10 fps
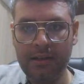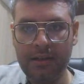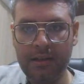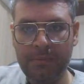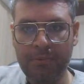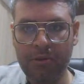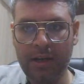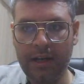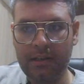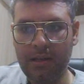he
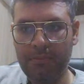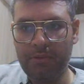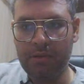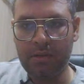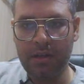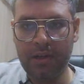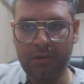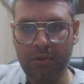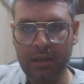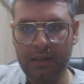protect the pawn,
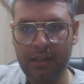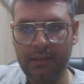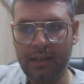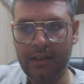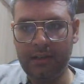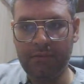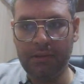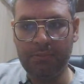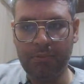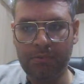controlling the center
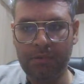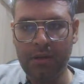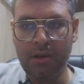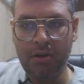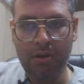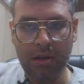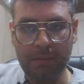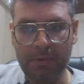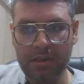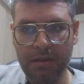with.
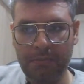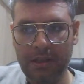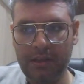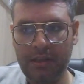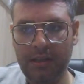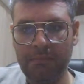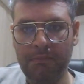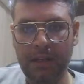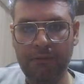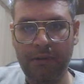Okay, bishop b3,
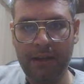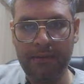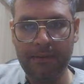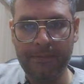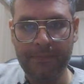b5.